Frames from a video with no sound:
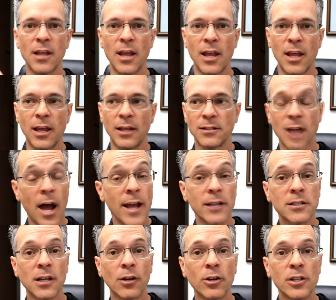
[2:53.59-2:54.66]
a
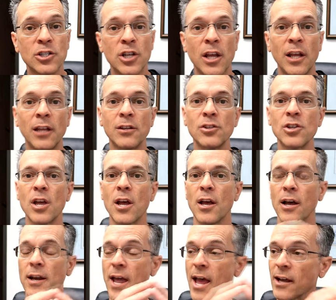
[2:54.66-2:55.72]
dietary change,
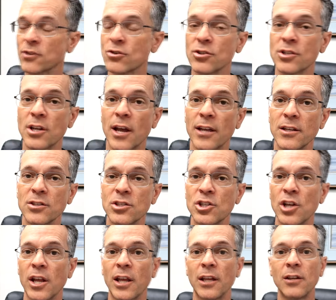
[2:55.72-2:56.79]
an exercise
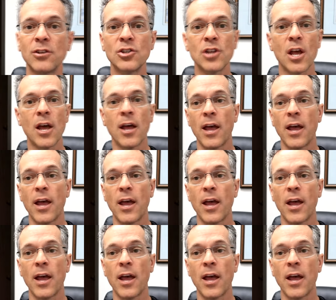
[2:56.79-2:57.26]
change,